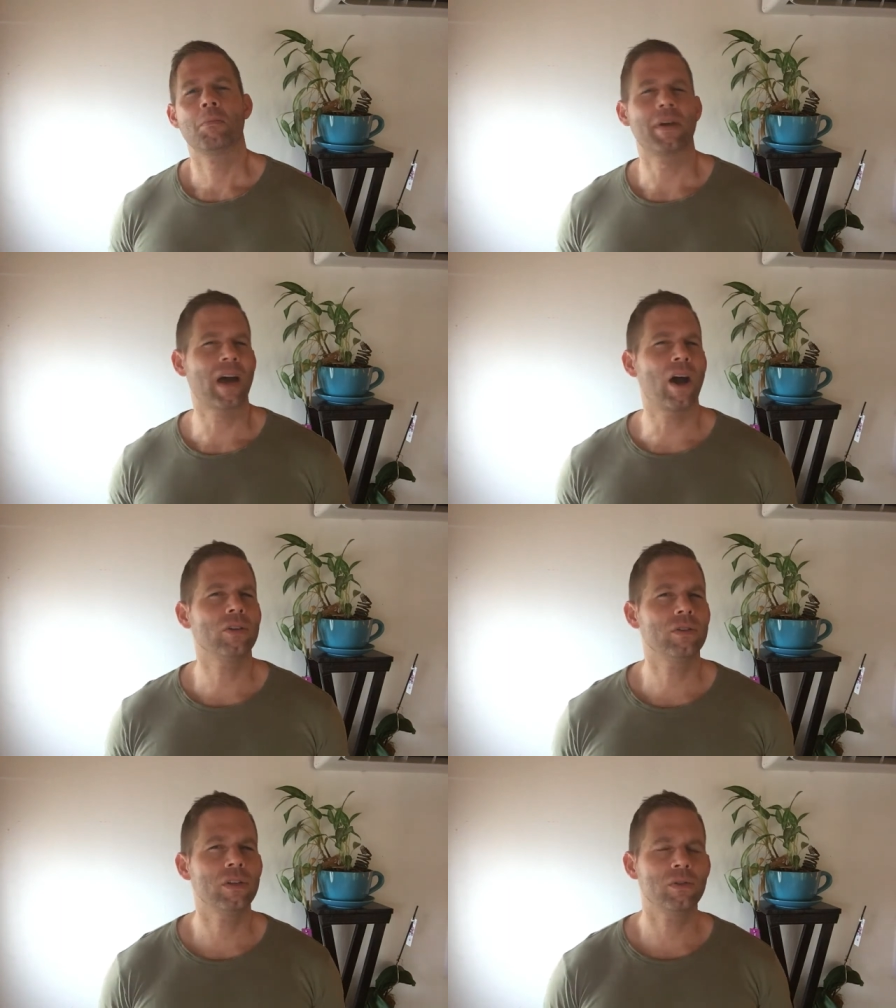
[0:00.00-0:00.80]
But how
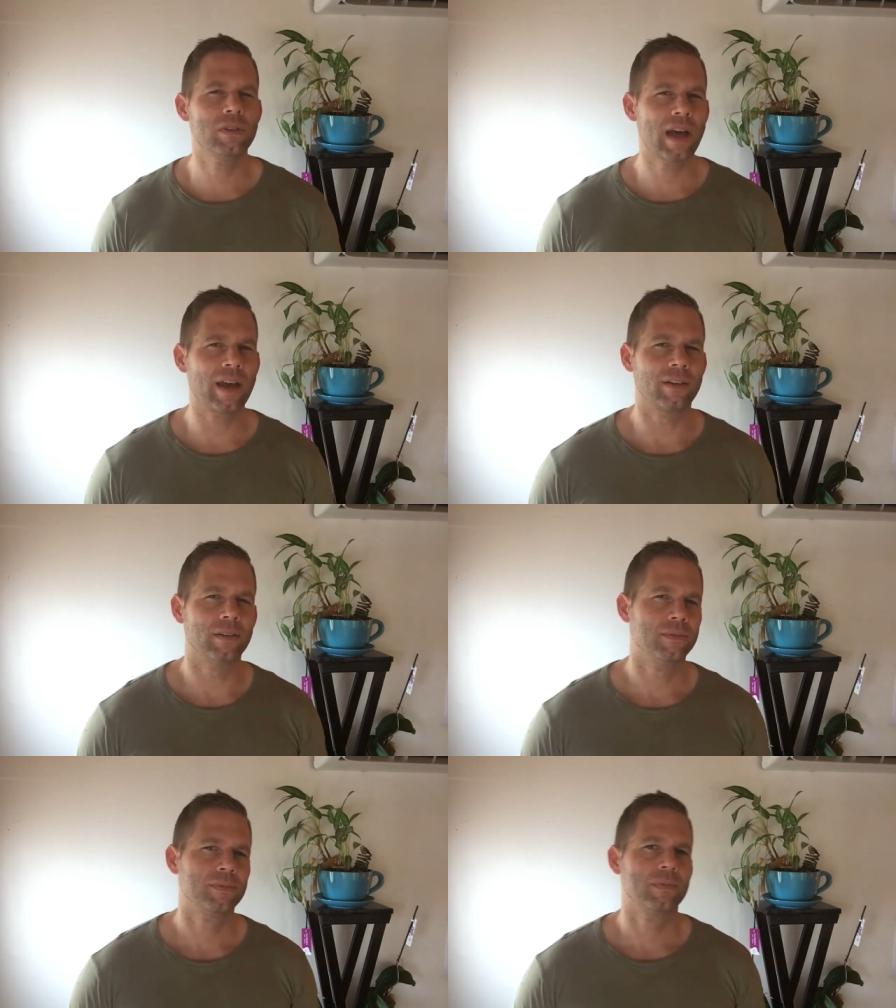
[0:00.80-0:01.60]
do you do that?
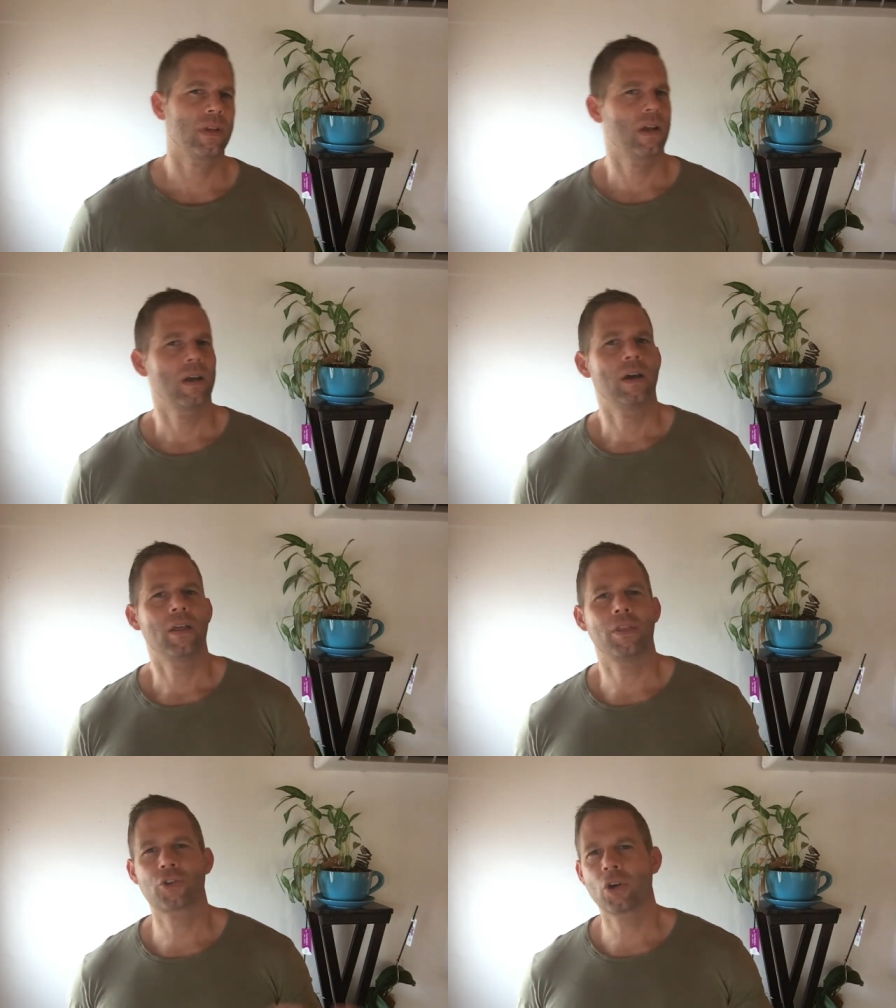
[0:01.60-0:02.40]

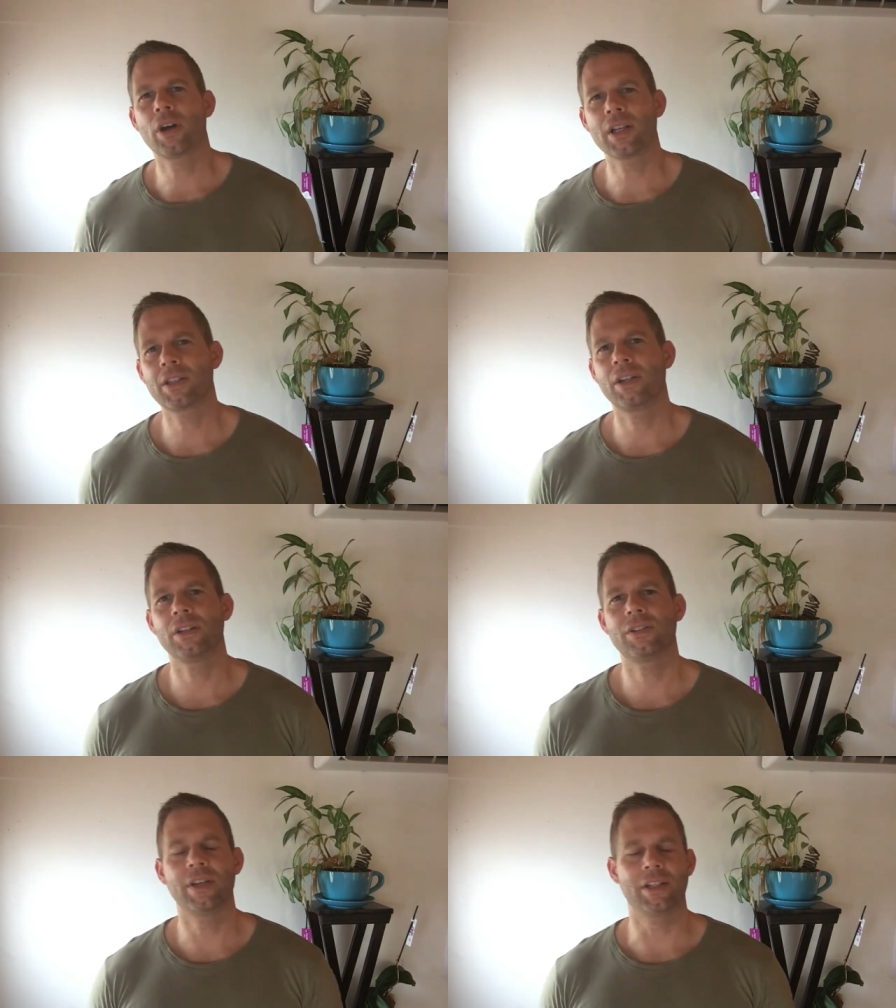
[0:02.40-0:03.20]
The short answer
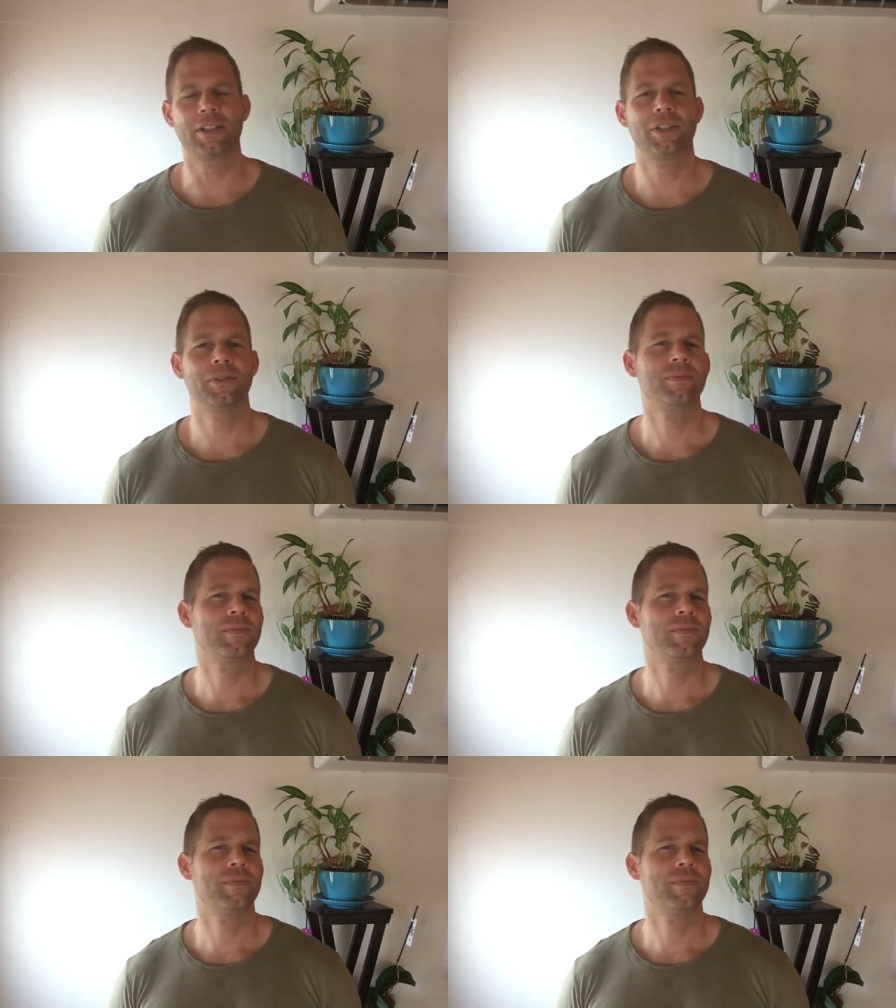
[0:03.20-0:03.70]
is this.